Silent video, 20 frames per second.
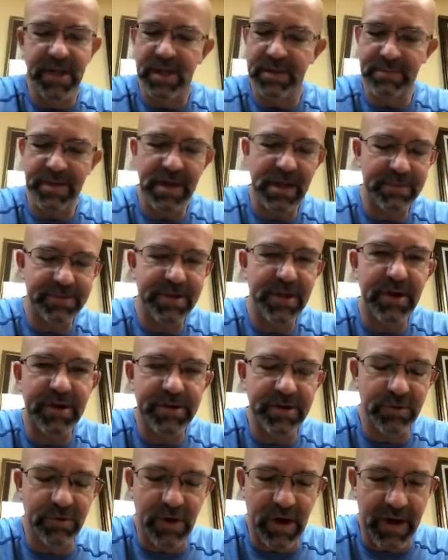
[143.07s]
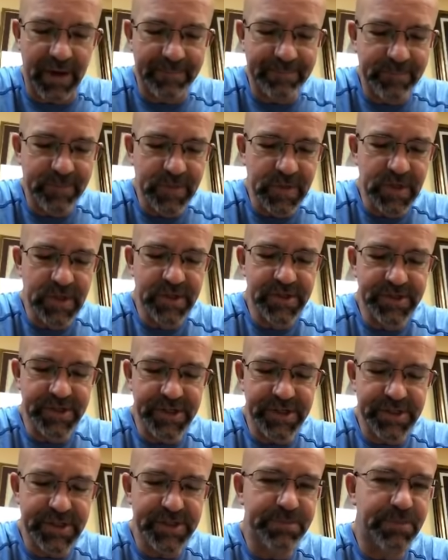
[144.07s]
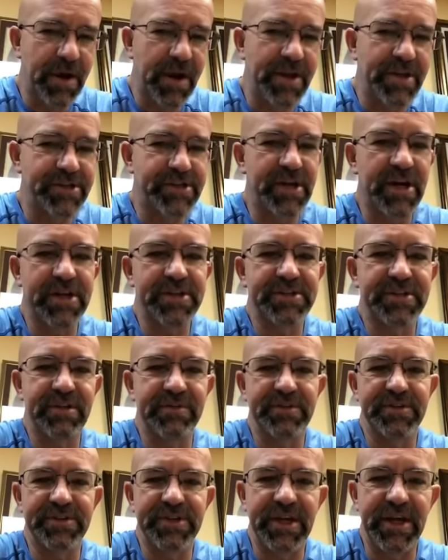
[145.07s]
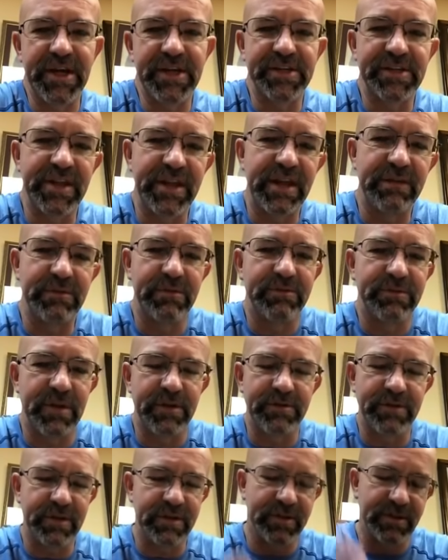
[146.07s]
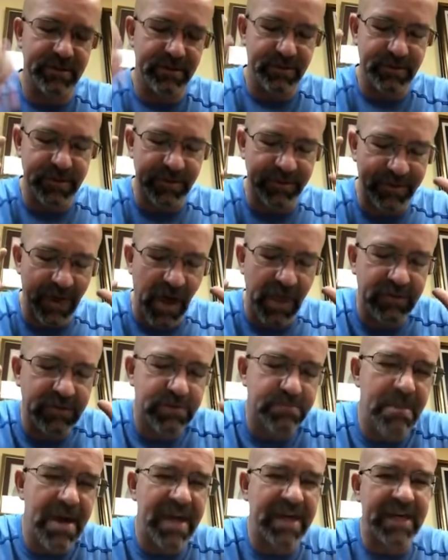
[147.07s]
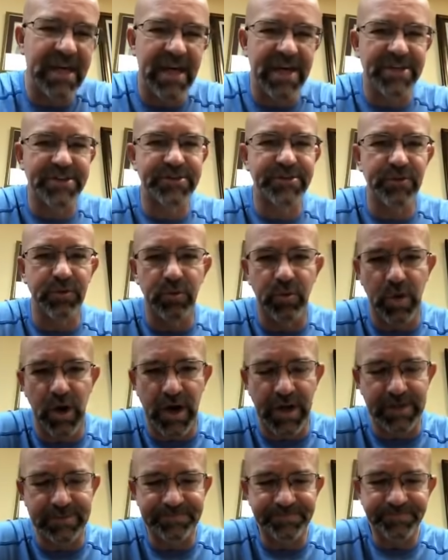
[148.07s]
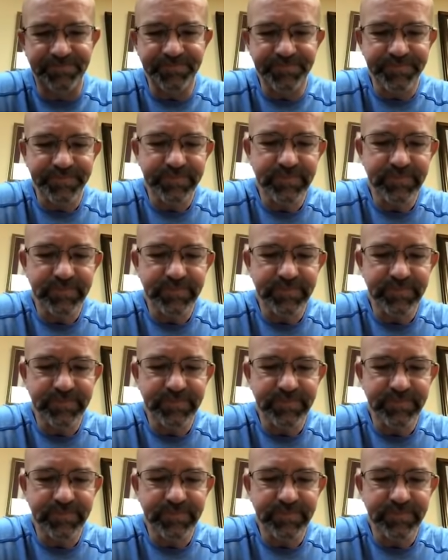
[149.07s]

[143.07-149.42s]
And man, I'm telling you what, Jesus prayed in John 17 that the Father would make us one.